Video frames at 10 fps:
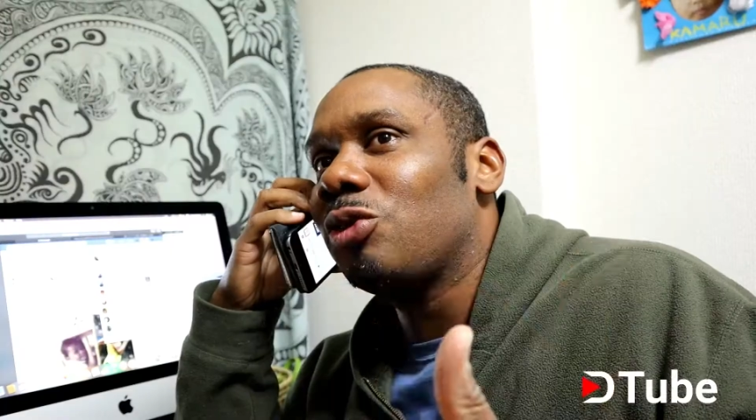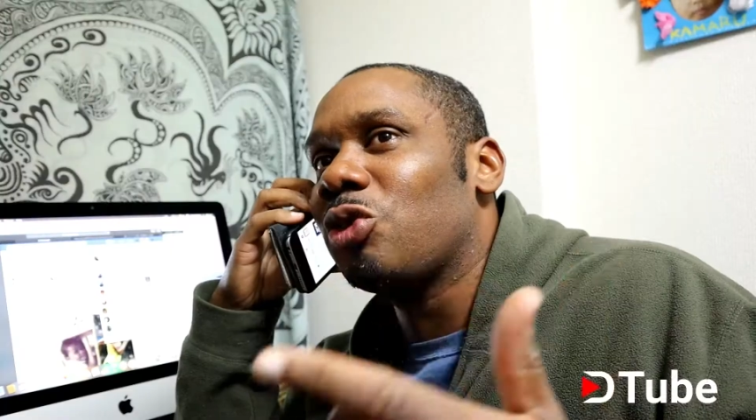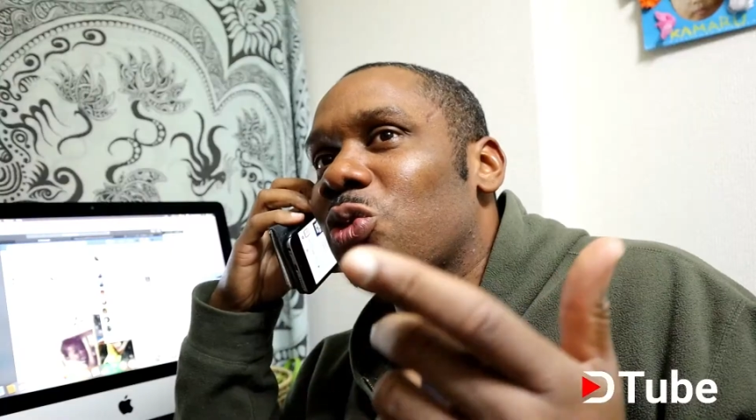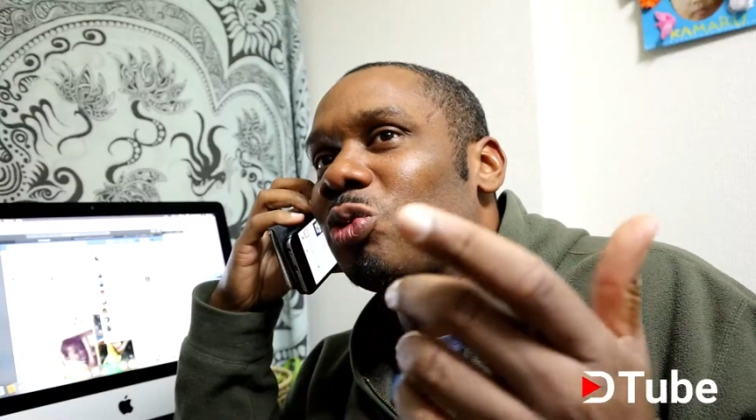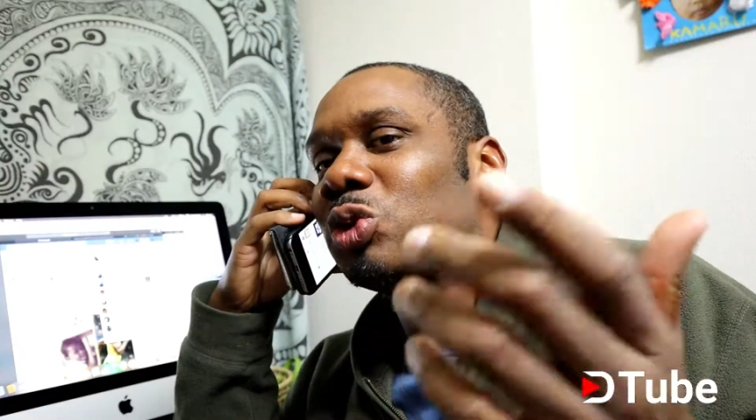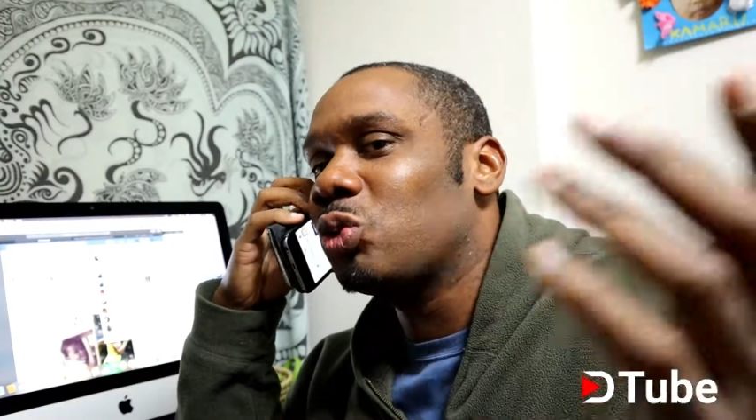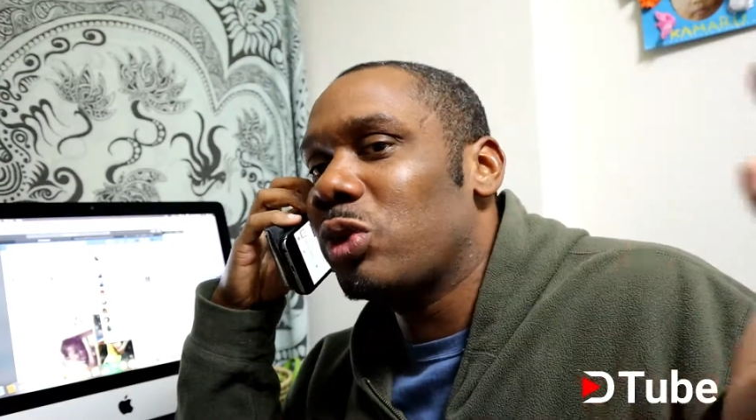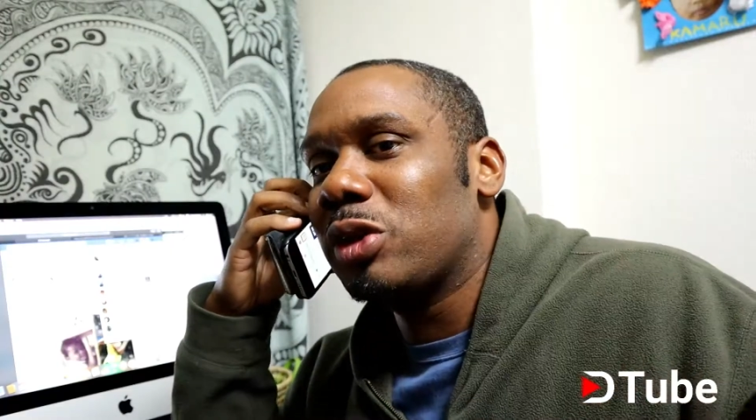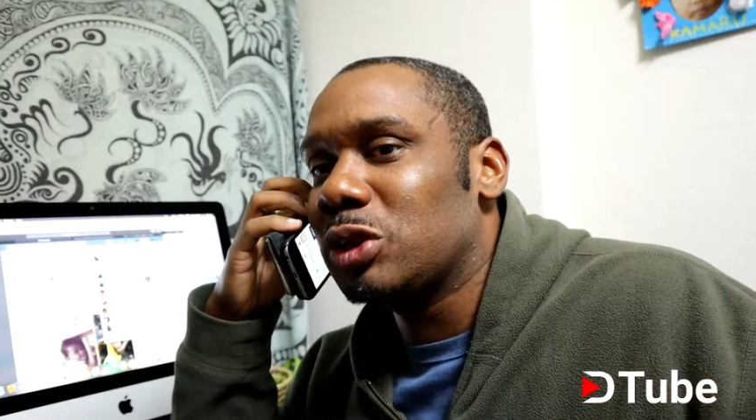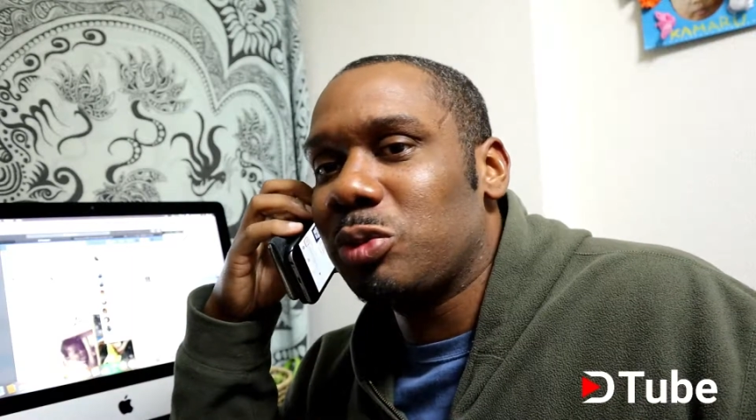So so
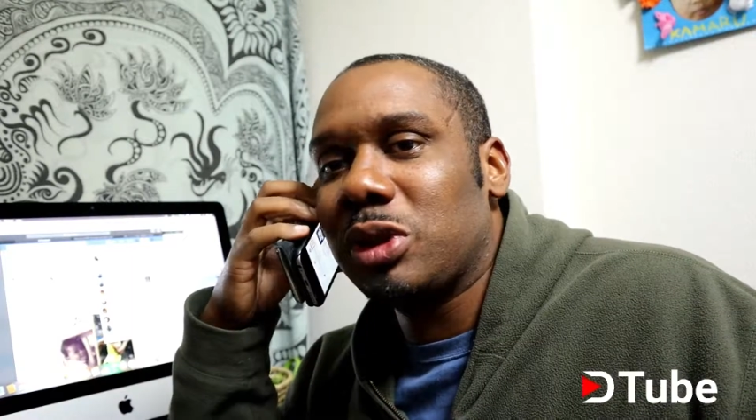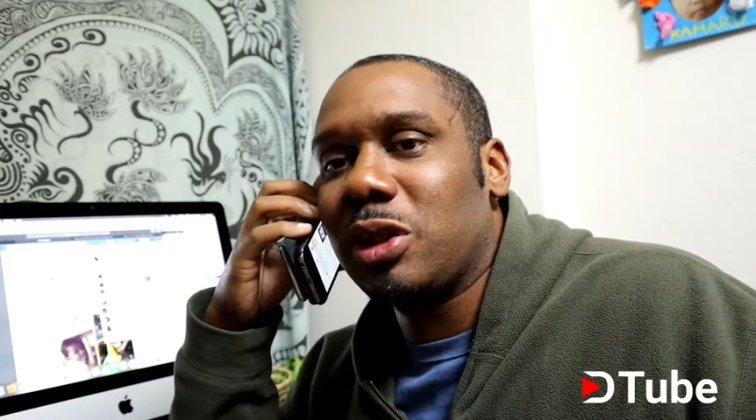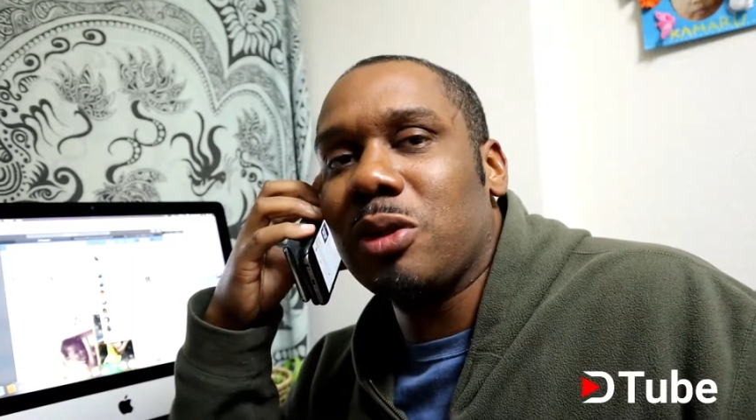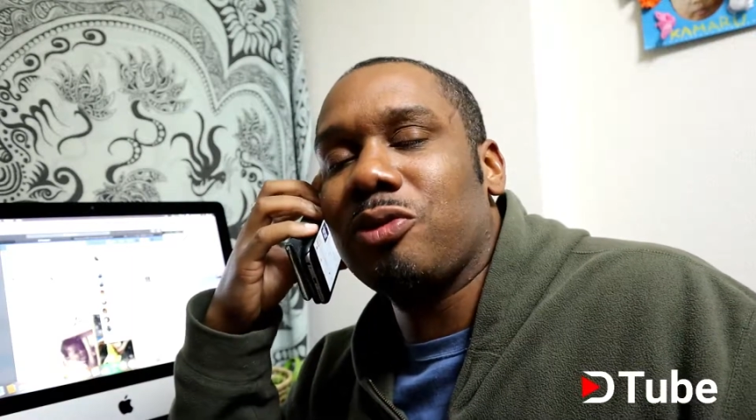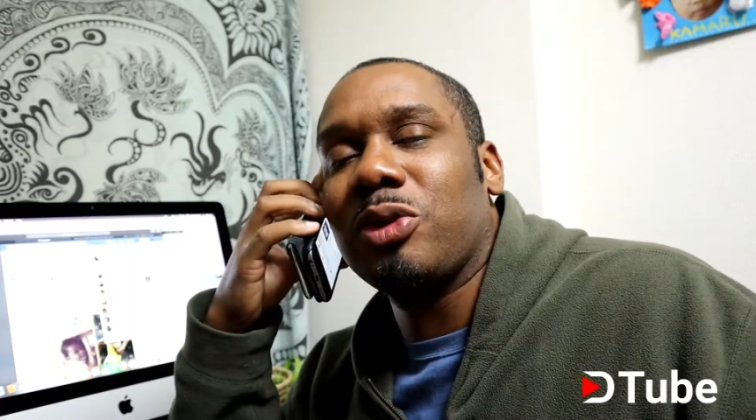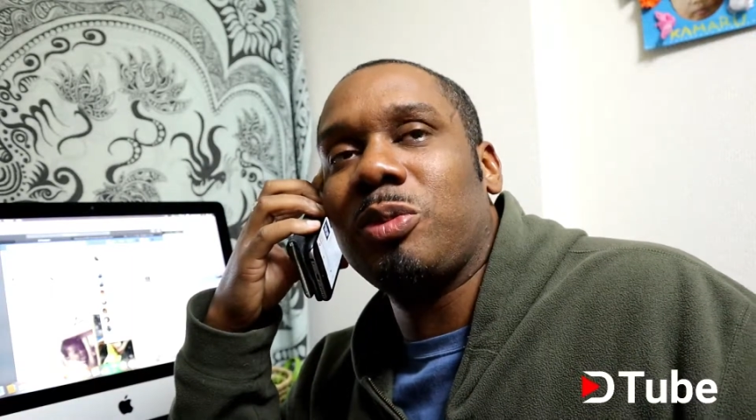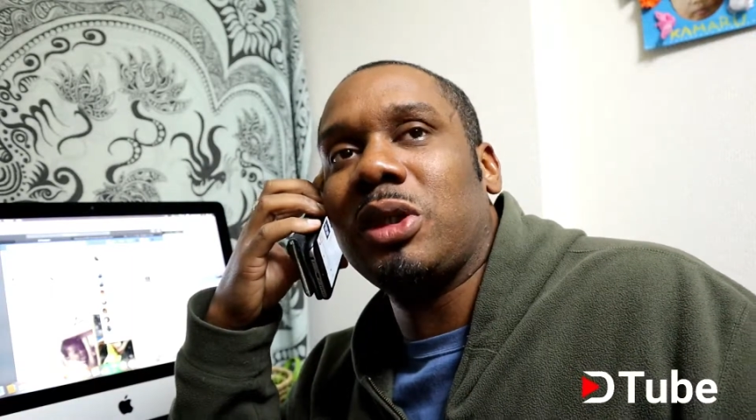where does the money come from,